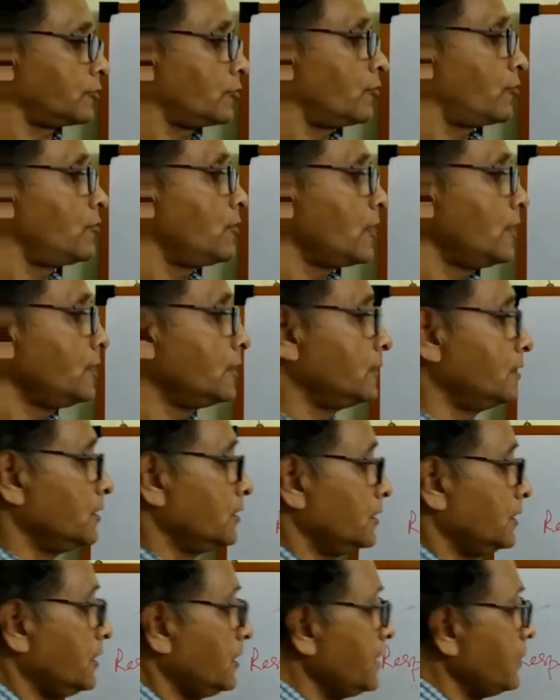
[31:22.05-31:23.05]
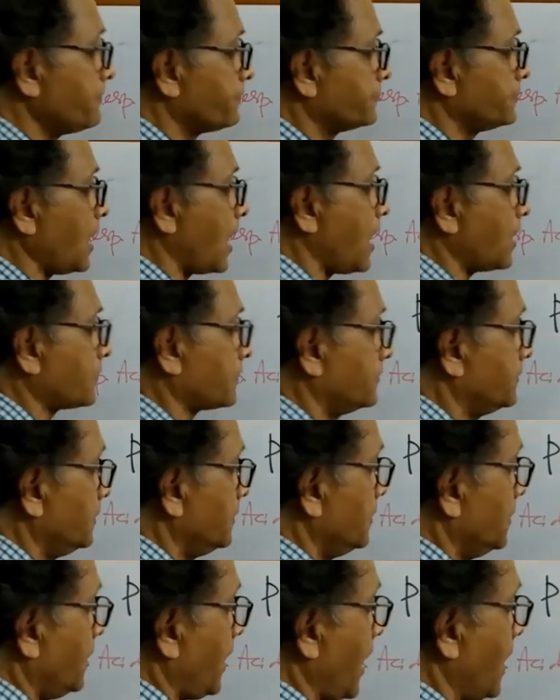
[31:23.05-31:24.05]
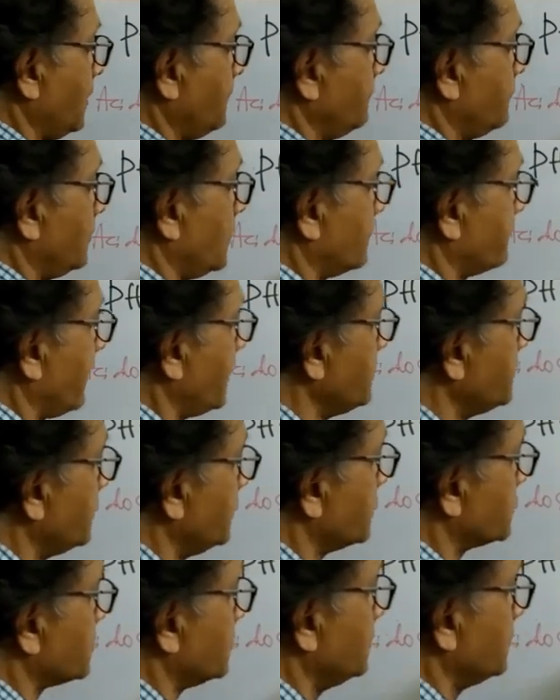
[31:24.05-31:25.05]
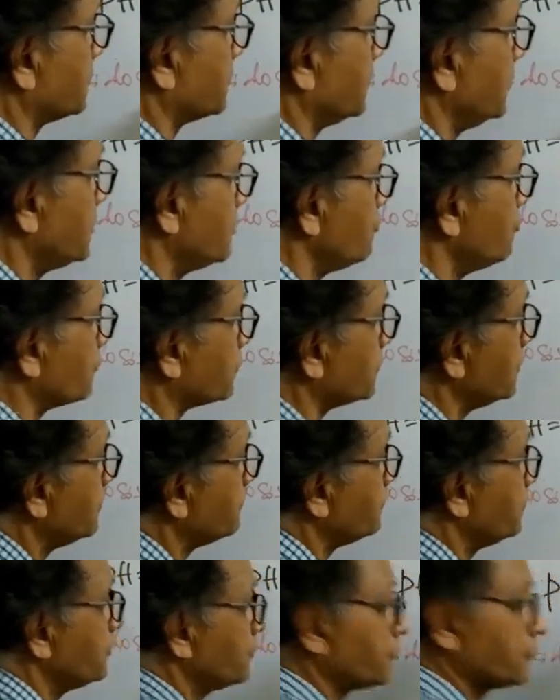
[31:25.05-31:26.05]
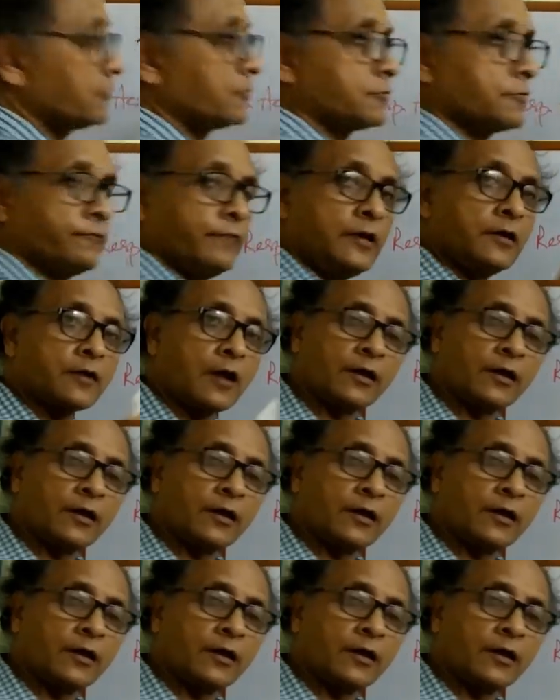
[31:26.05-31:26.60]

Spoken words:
So if the alveolar ventilation is reduced, PCO2 will